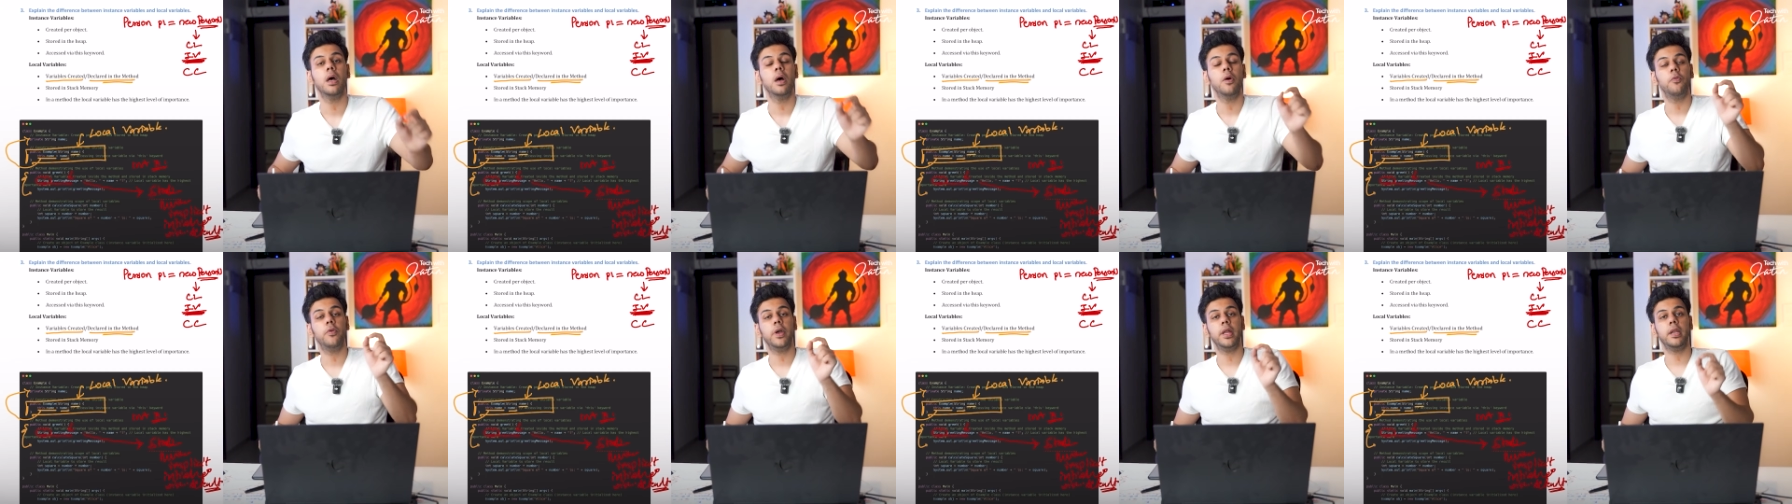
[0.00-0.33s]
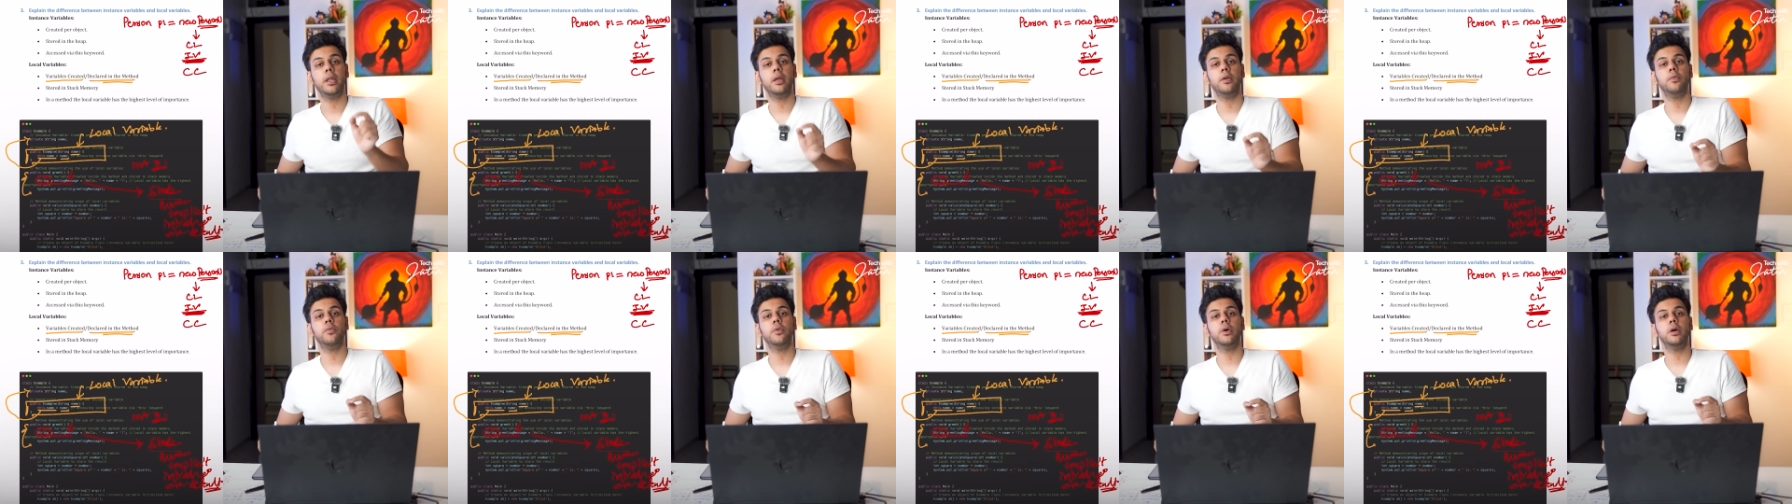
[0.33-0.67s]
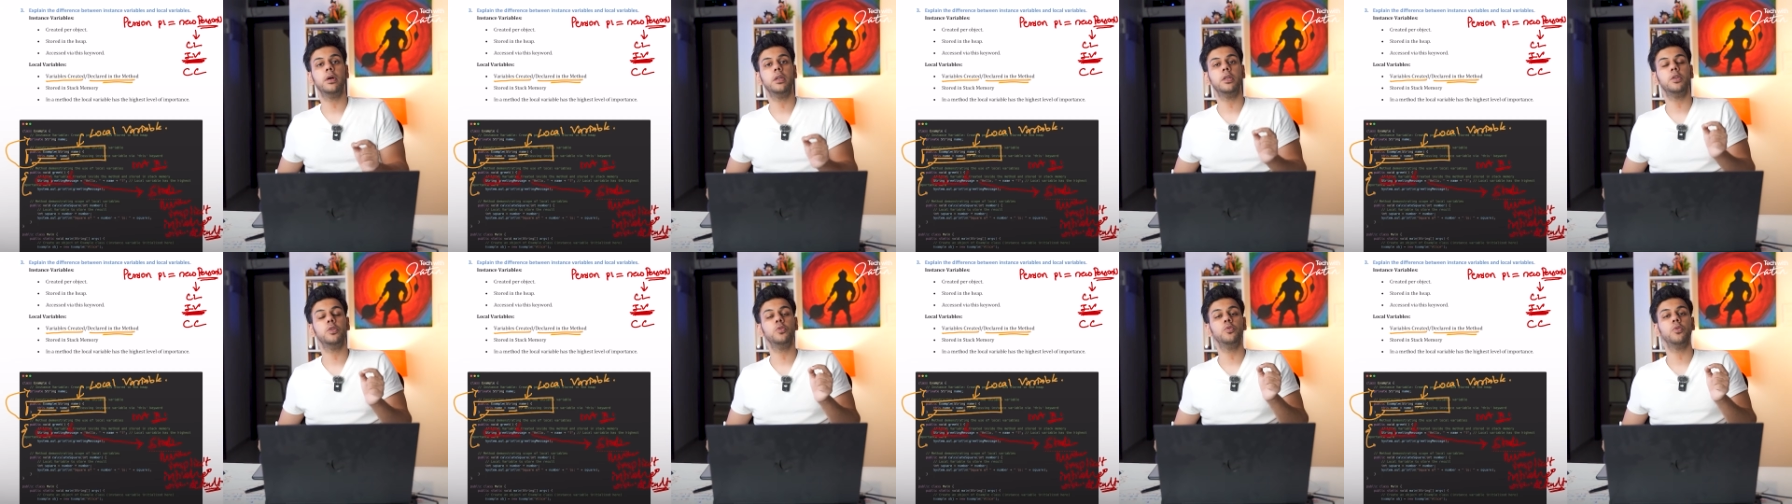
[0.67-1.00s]

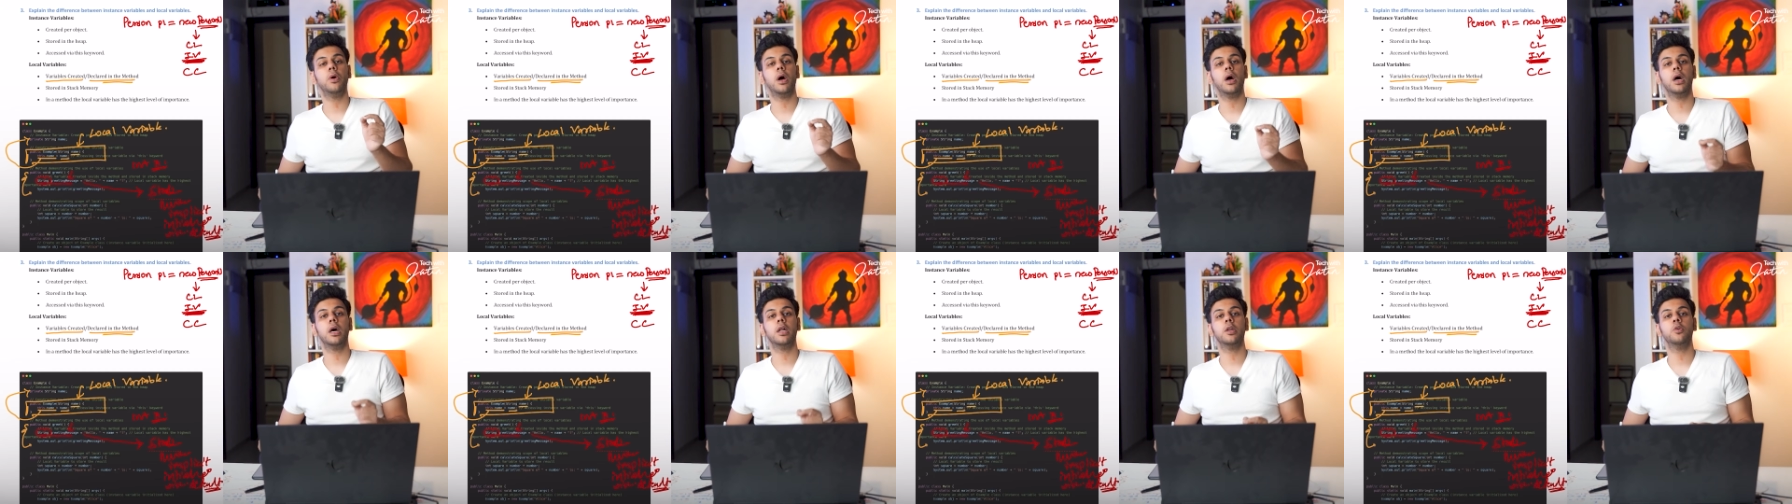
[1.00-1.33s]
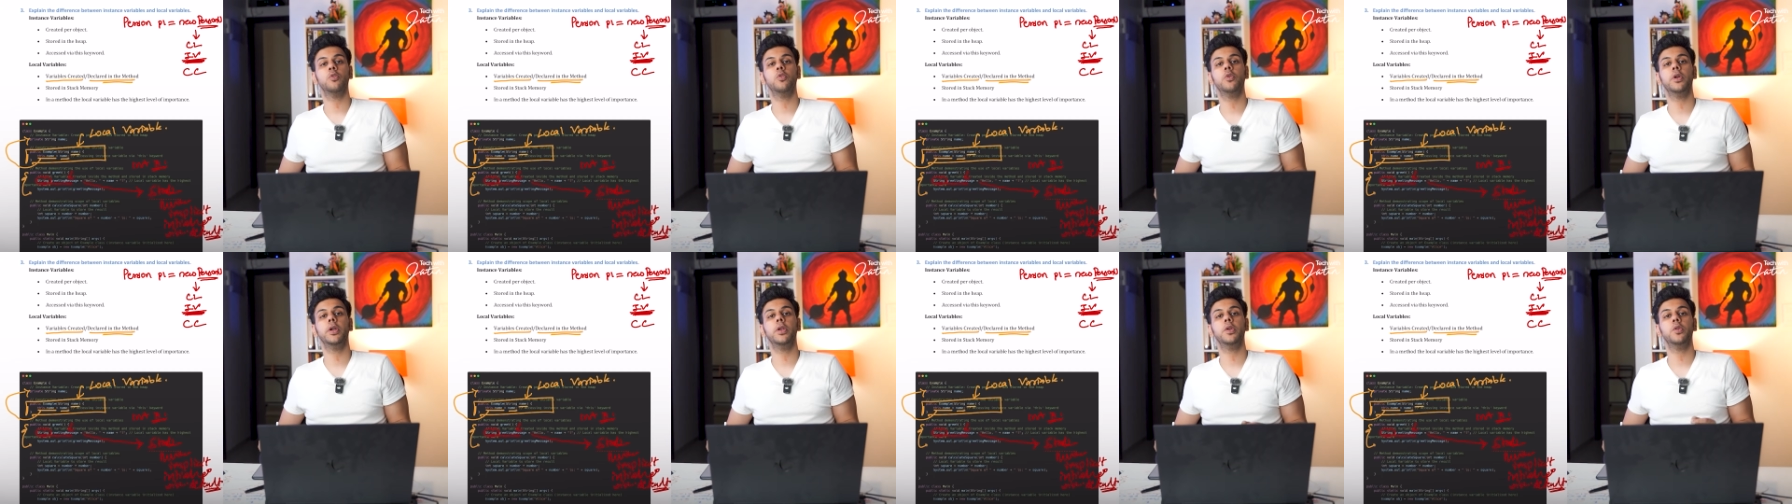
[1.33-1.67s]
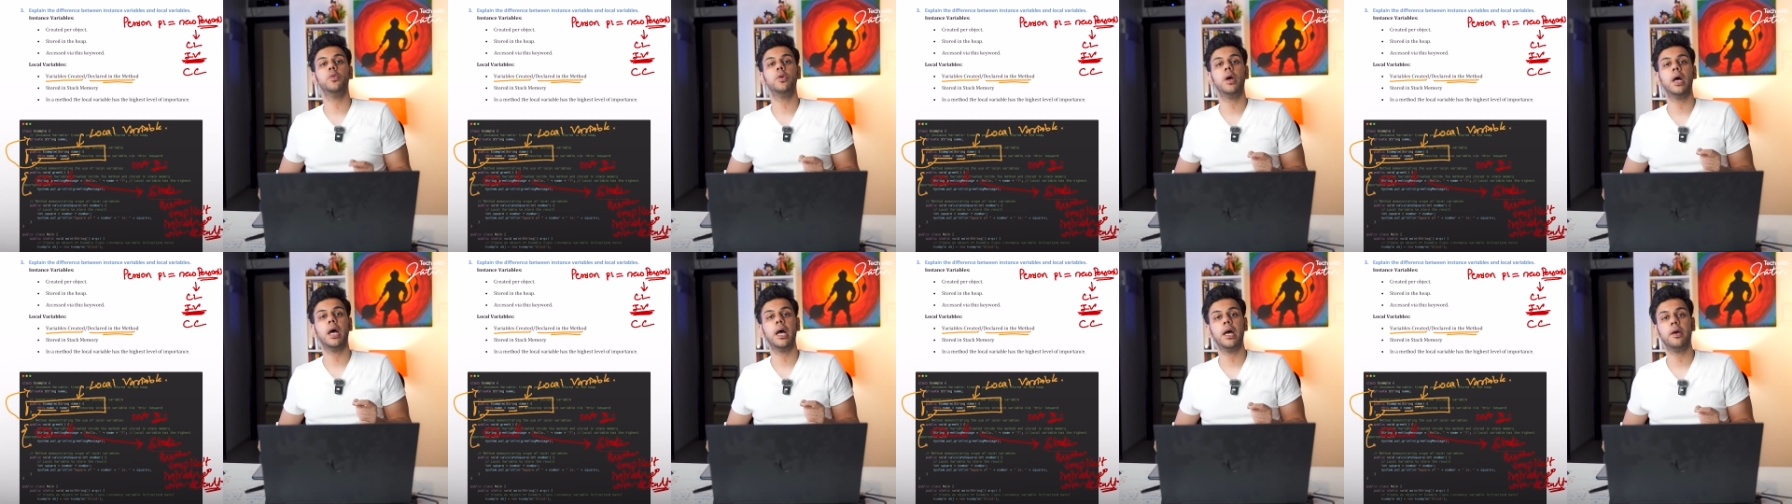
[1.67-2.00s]
Whenever you are going
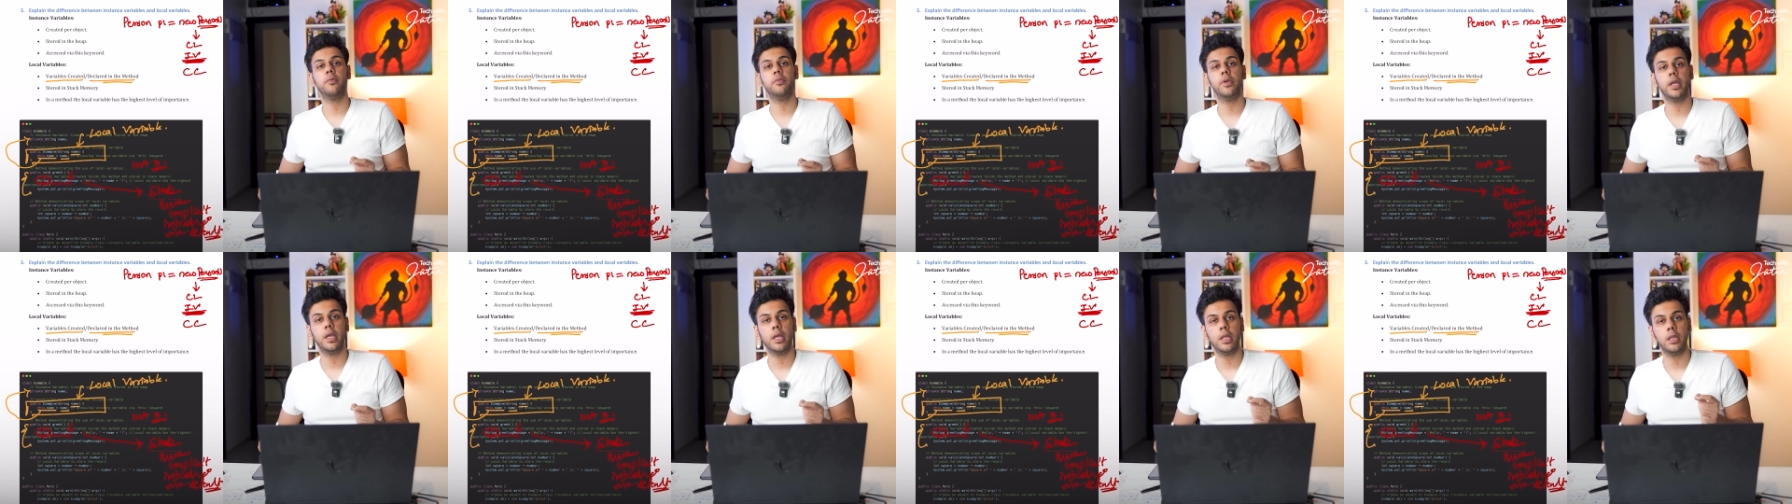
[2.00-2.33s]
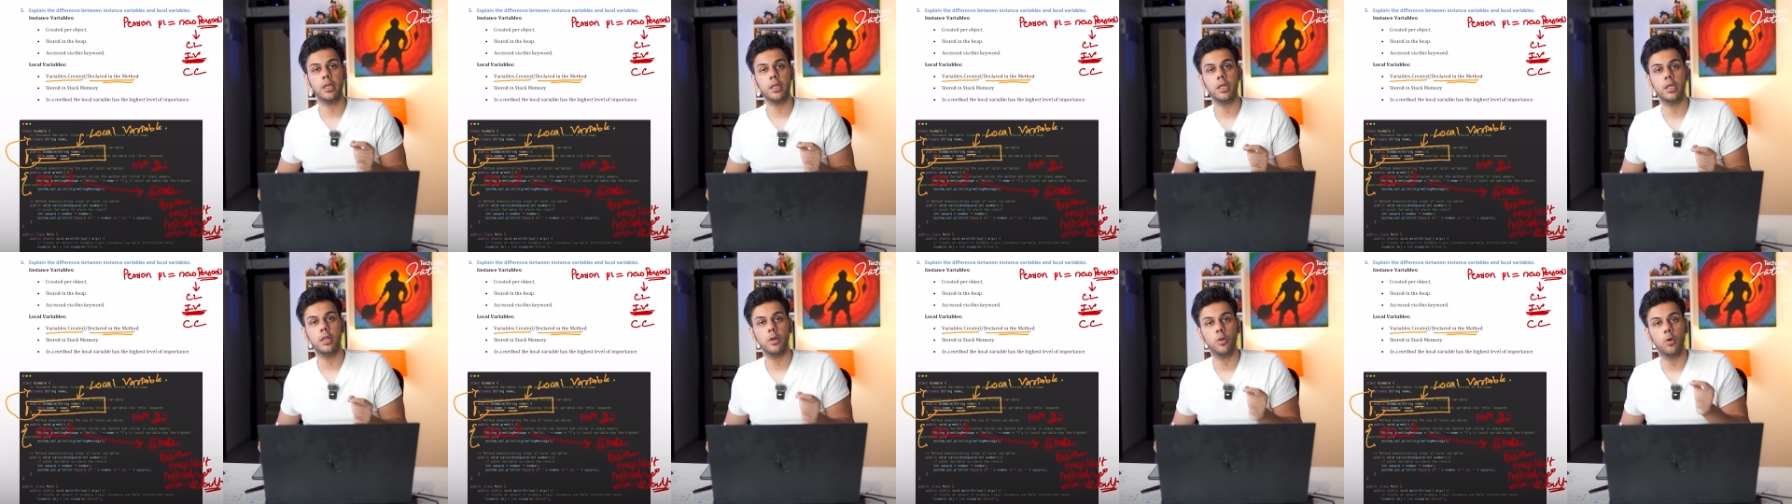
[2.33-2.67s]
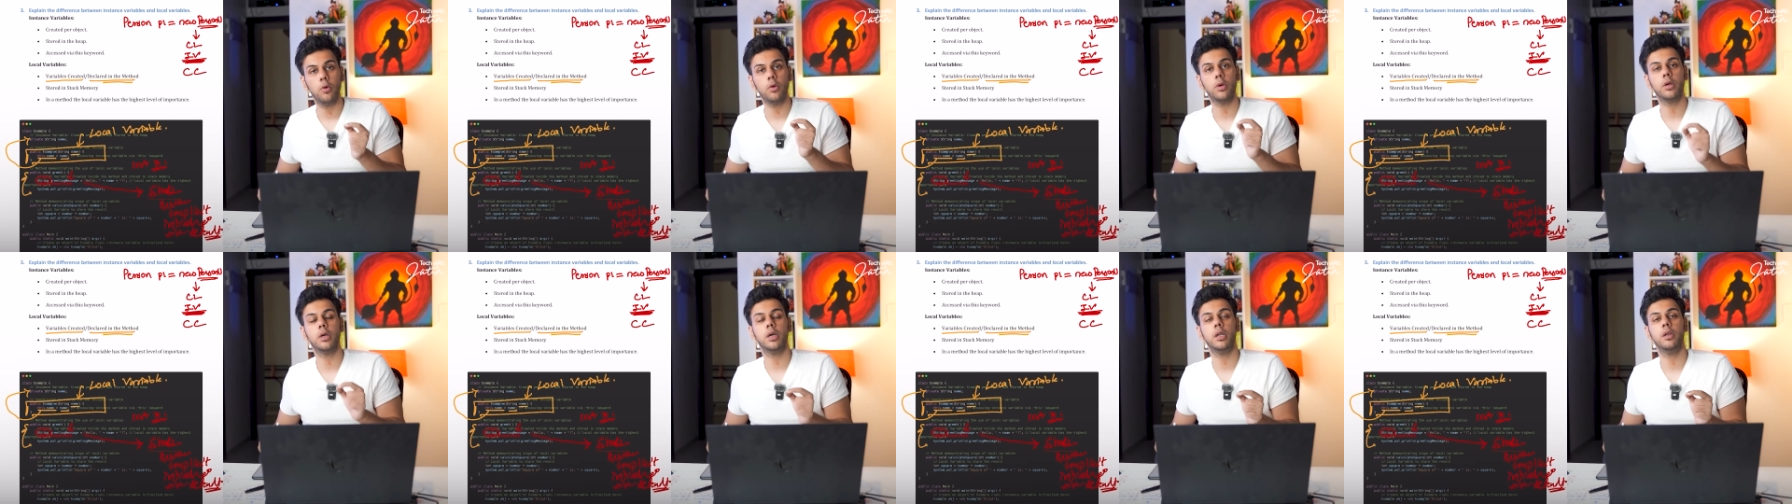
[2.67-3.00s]
to have any
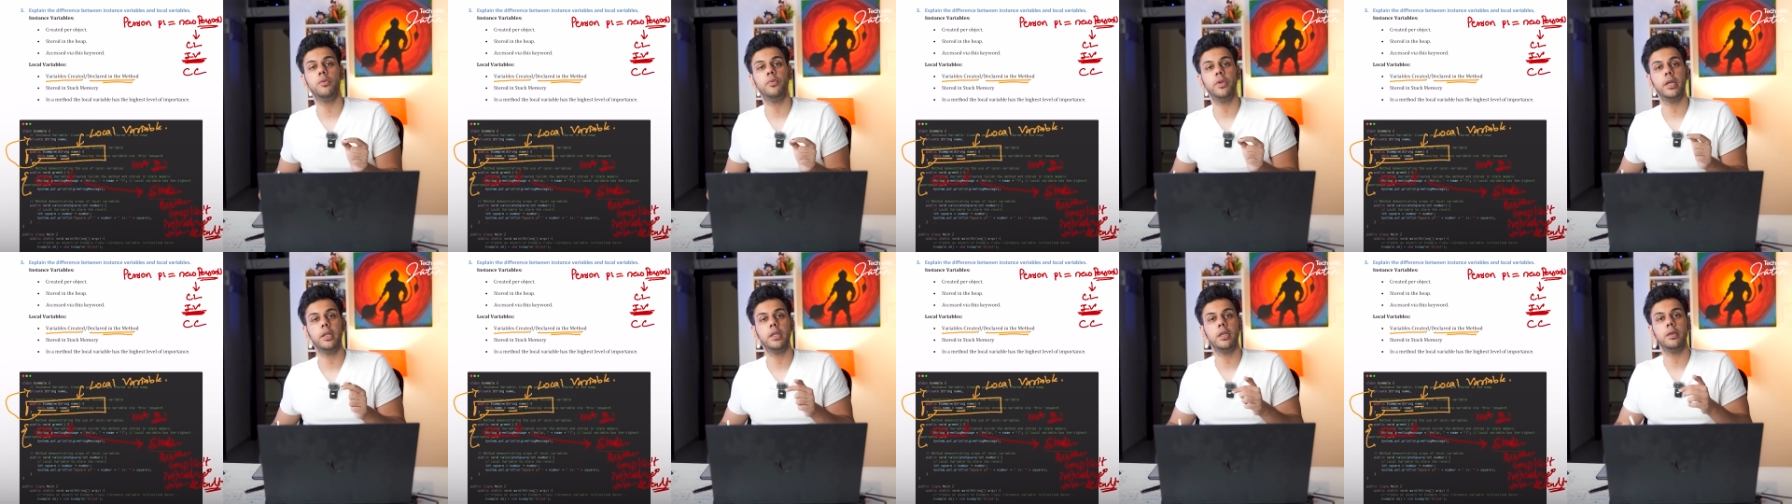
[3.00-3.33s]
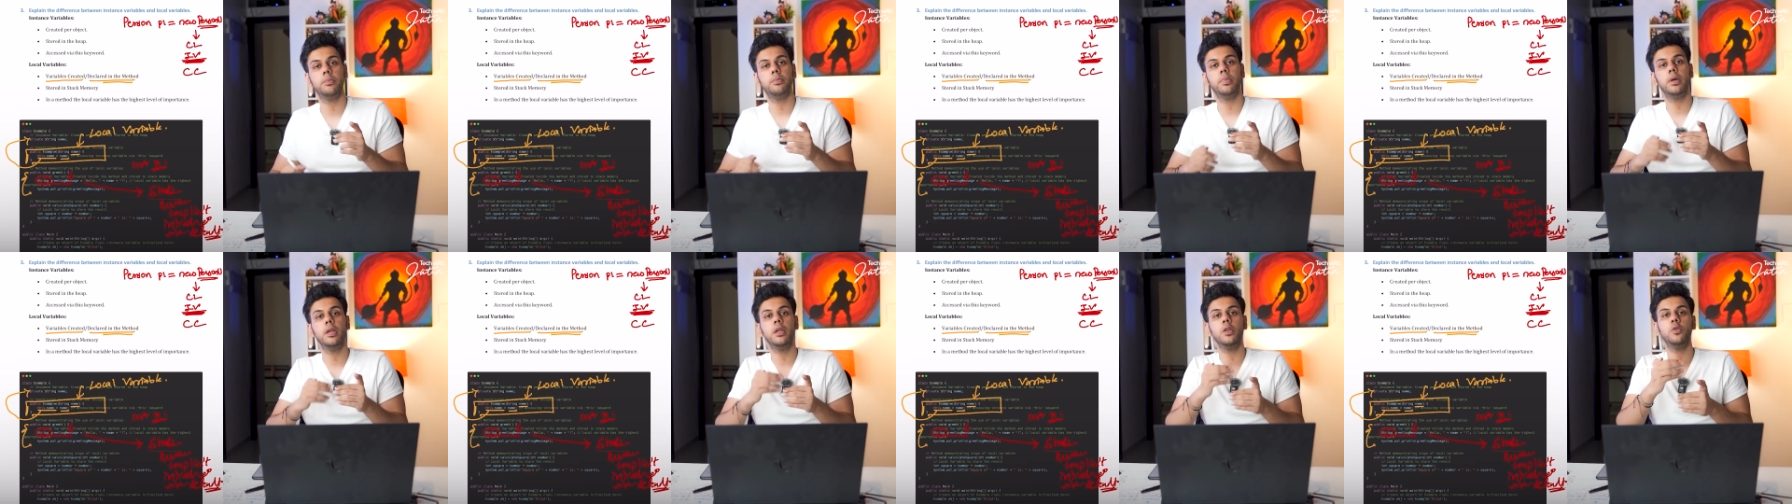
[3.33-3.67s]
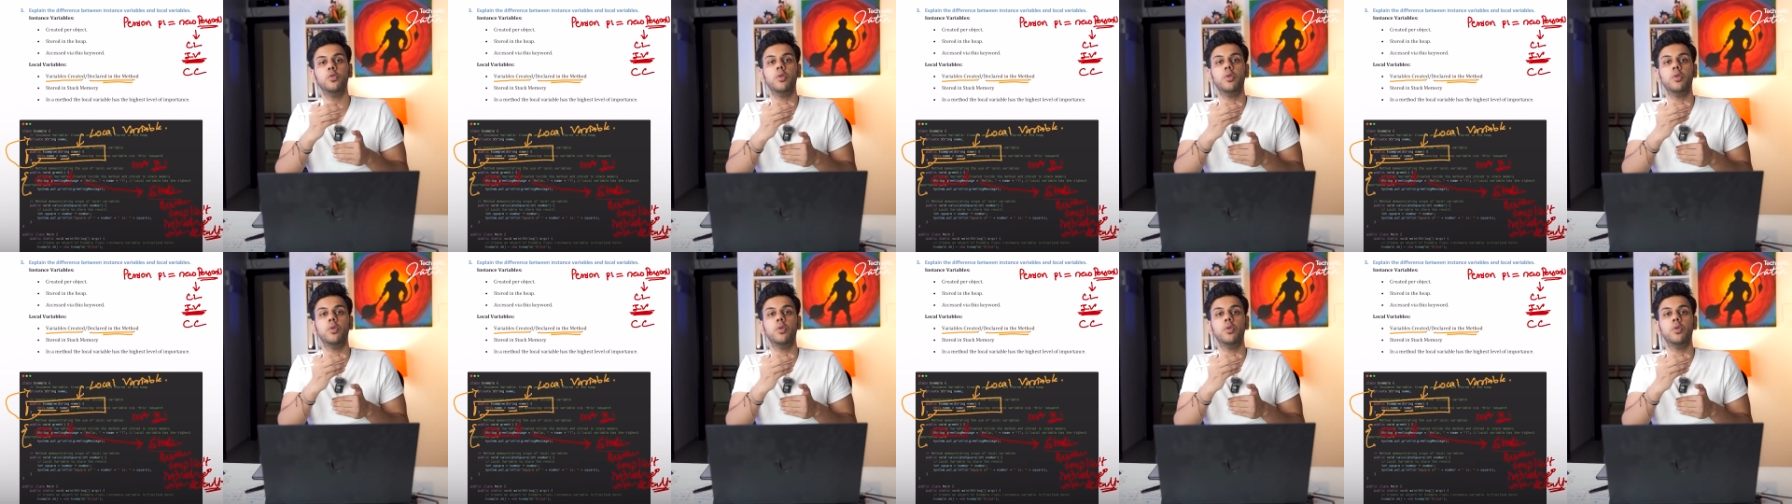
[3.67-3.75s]
local variable,